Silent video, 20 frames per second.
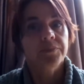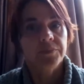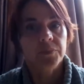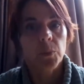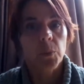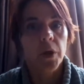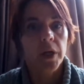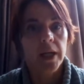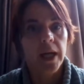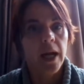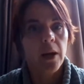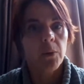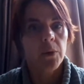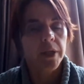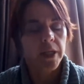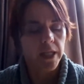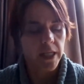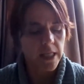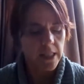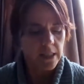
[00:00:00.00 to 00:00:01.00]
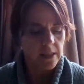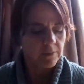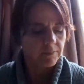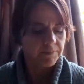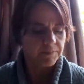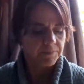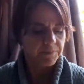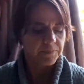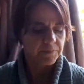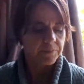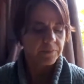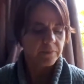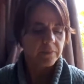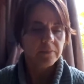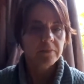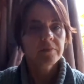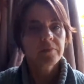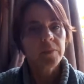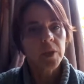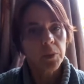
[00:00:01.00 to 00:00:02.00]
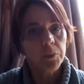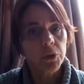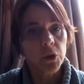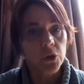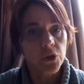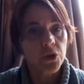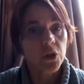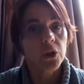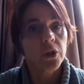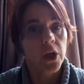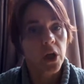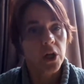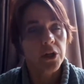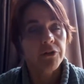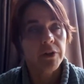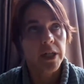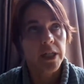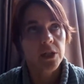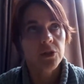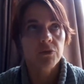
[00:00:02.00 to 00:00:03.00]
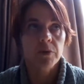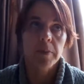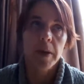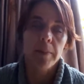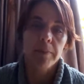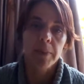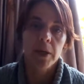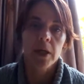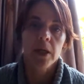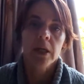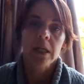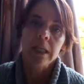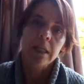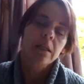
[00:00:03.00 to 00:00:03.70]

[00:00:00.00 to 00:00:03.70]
work out what it is, but also the harder it is to remember.